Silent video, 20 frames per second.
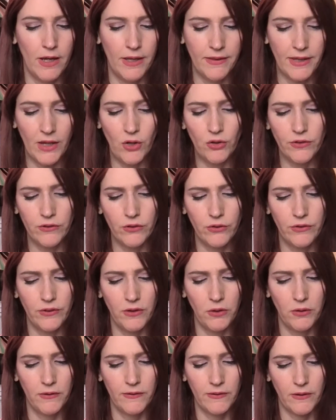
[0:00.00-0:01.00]
They also
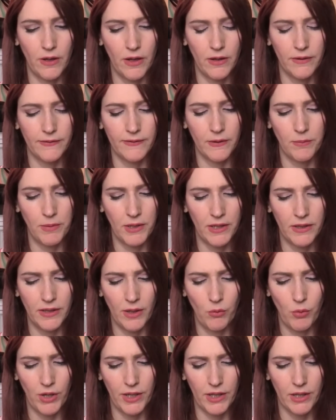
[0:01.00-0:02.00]
see you as uh, somebody
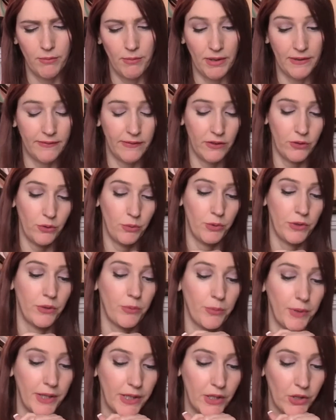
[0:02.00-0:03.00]
they want to commit to with the
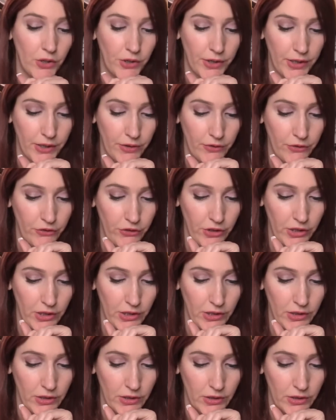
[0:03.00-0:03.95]
ring card energy.